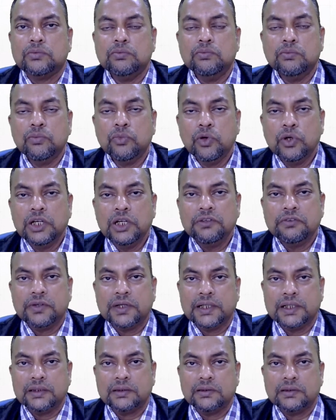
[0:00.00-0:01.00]

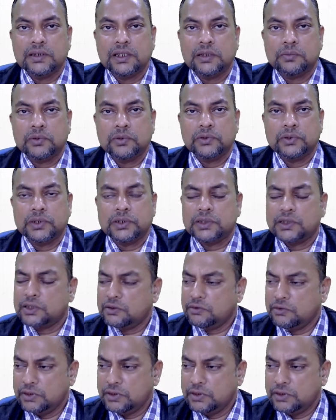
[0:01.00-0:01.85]
modify their processes.